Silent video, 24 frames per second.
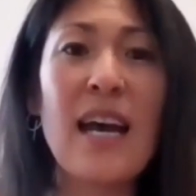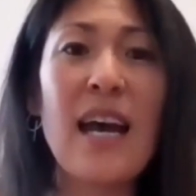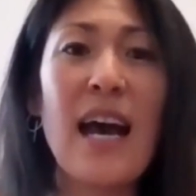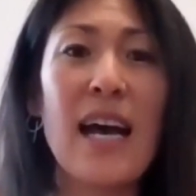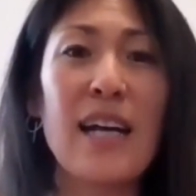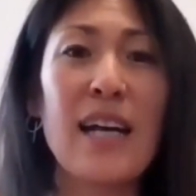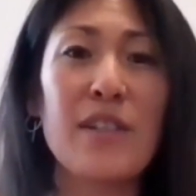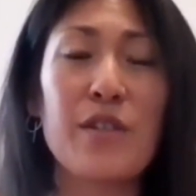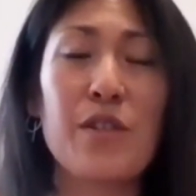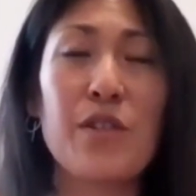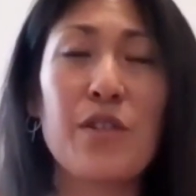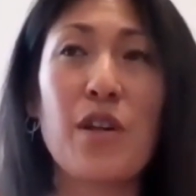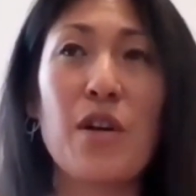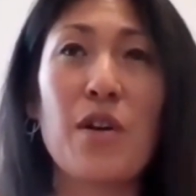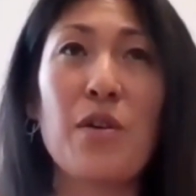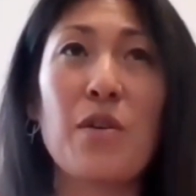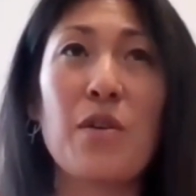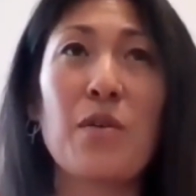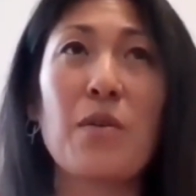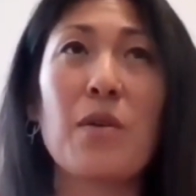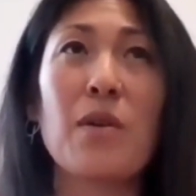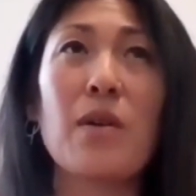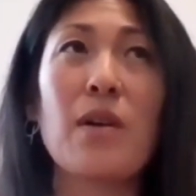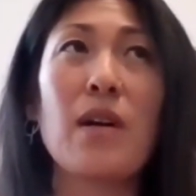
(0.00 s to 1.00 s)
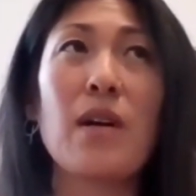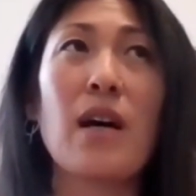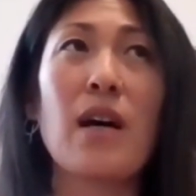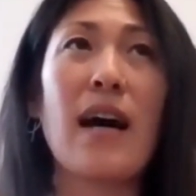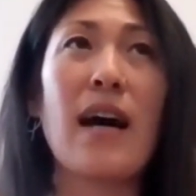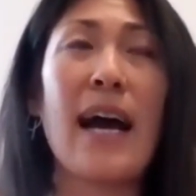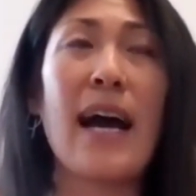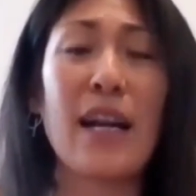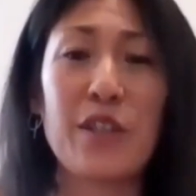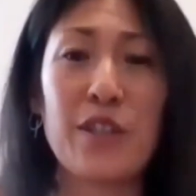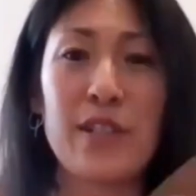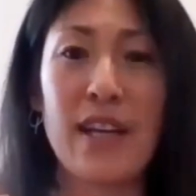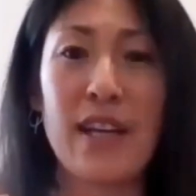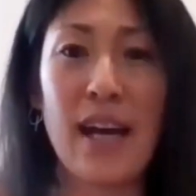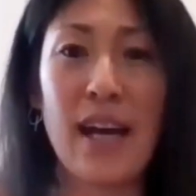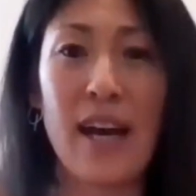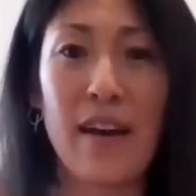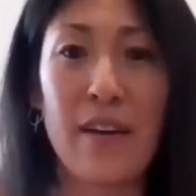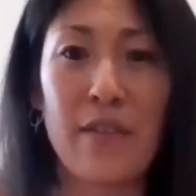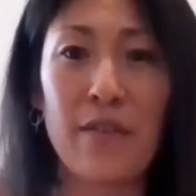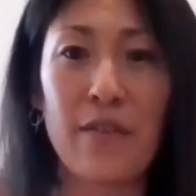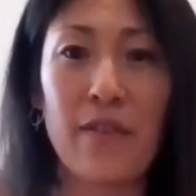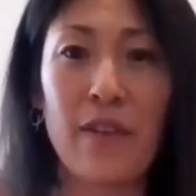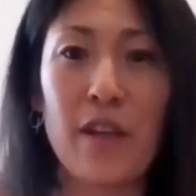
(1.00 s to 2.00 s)
And so I actually
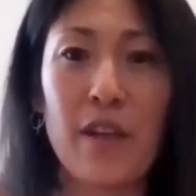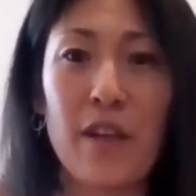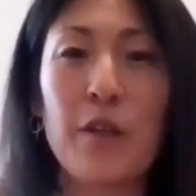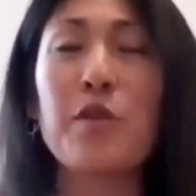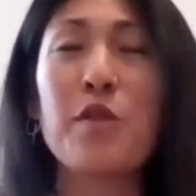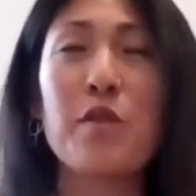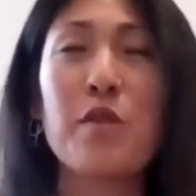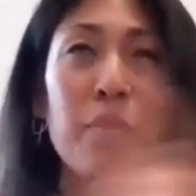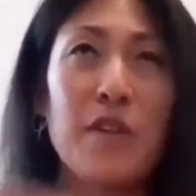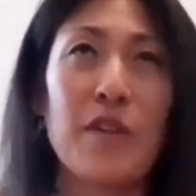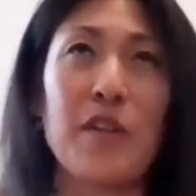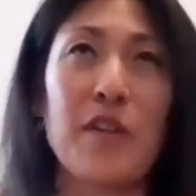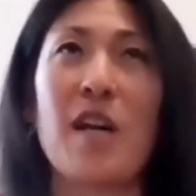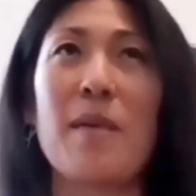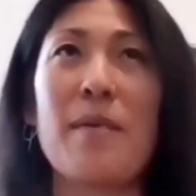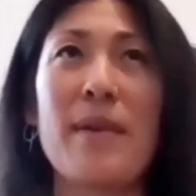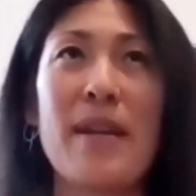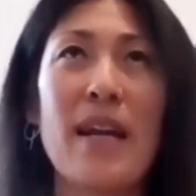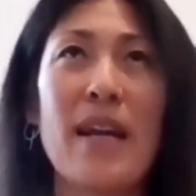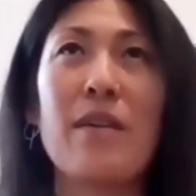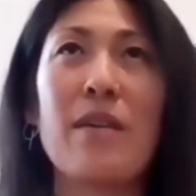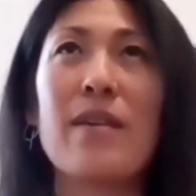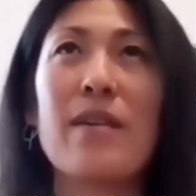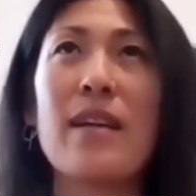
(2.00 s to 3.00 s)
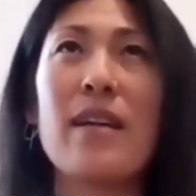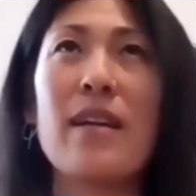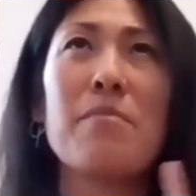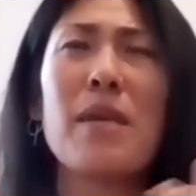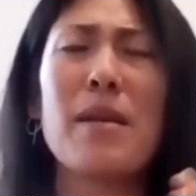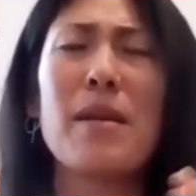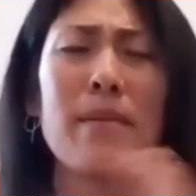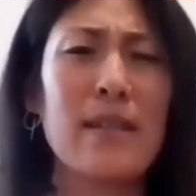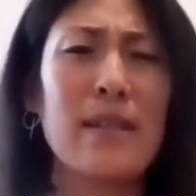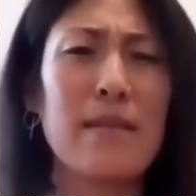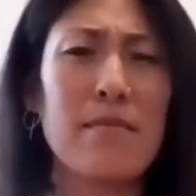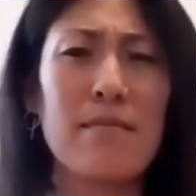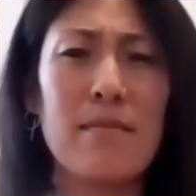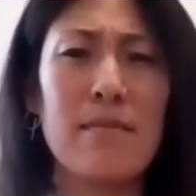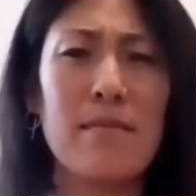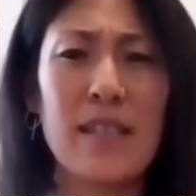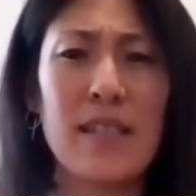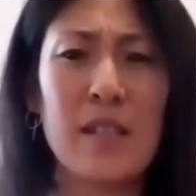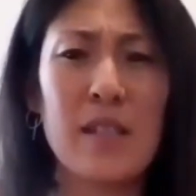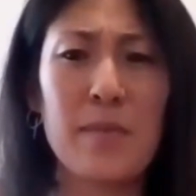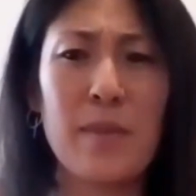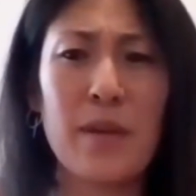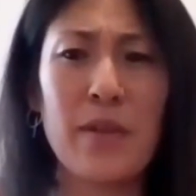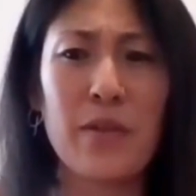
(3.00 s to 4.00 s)
have a YouTube video coming out maybe
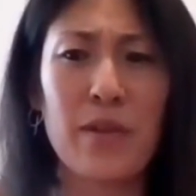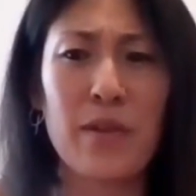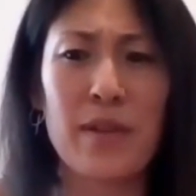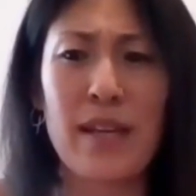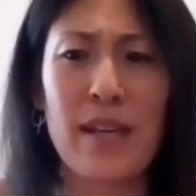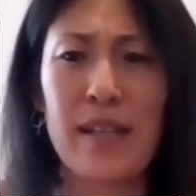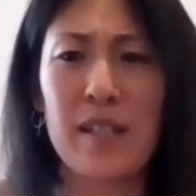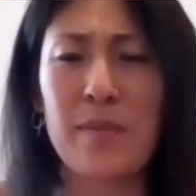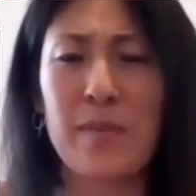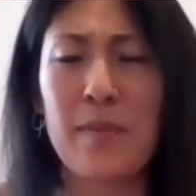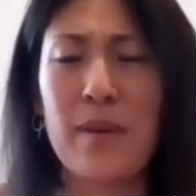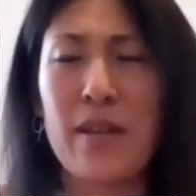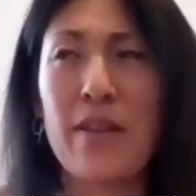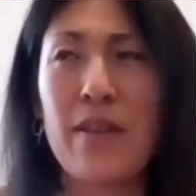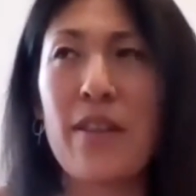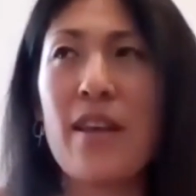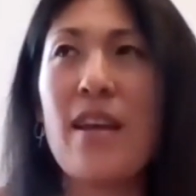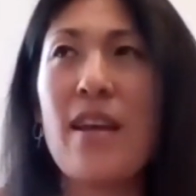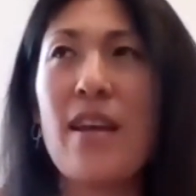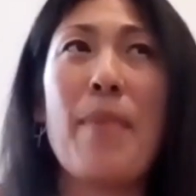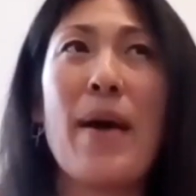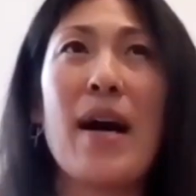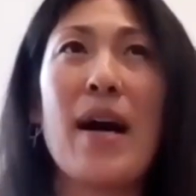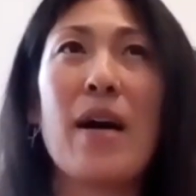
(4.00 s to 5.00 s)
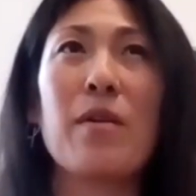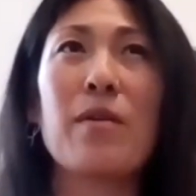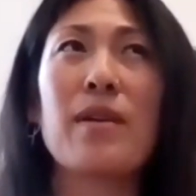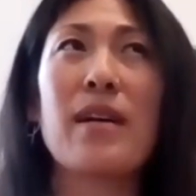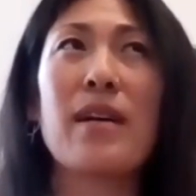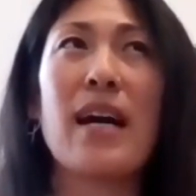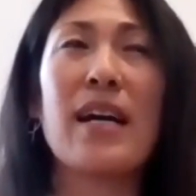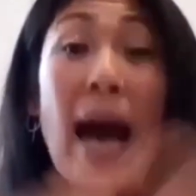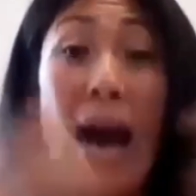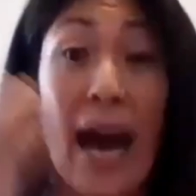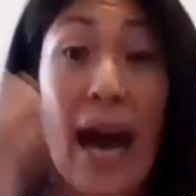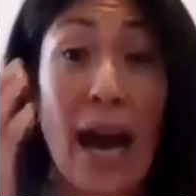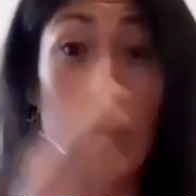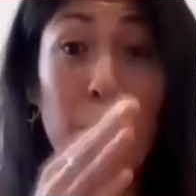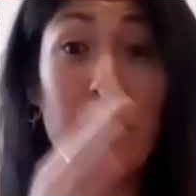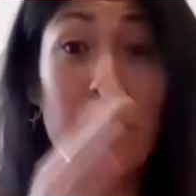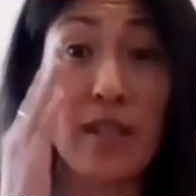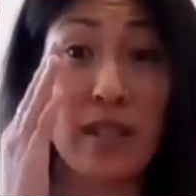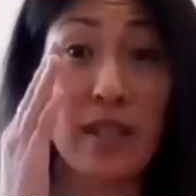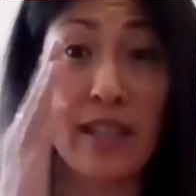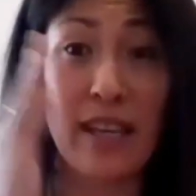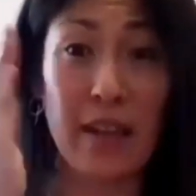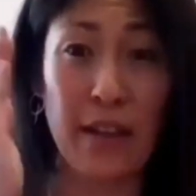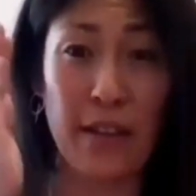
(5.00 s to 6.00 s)
this month or next month about how
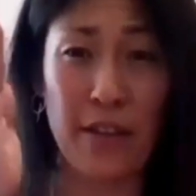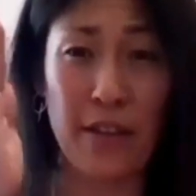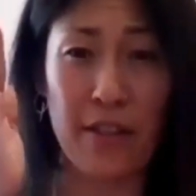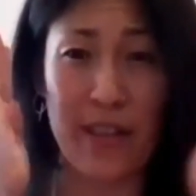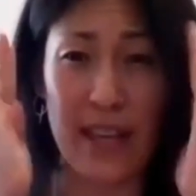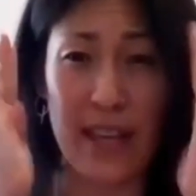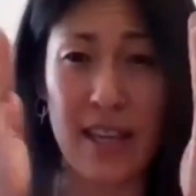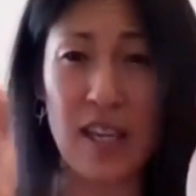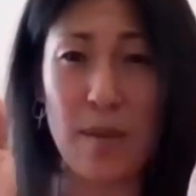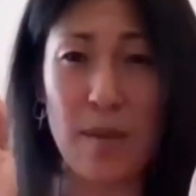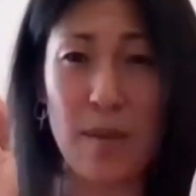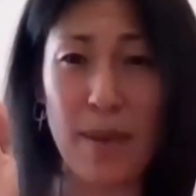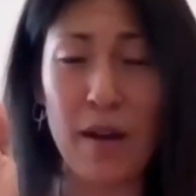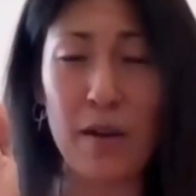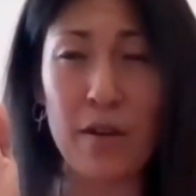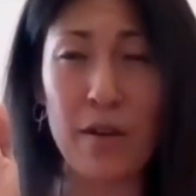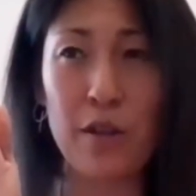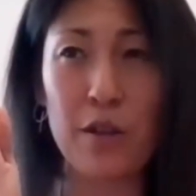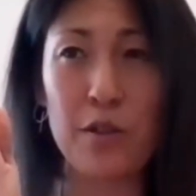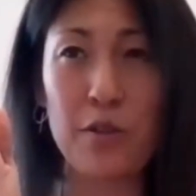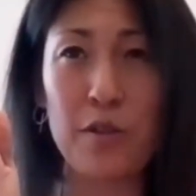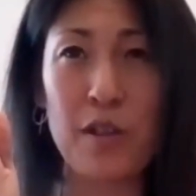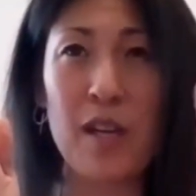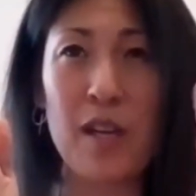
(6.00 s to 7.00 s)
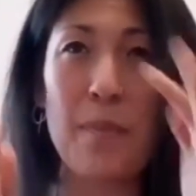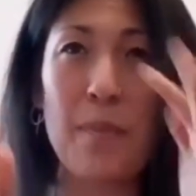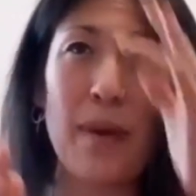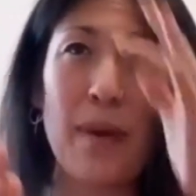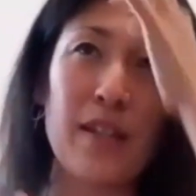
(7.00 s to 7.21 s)
to like think about your trip.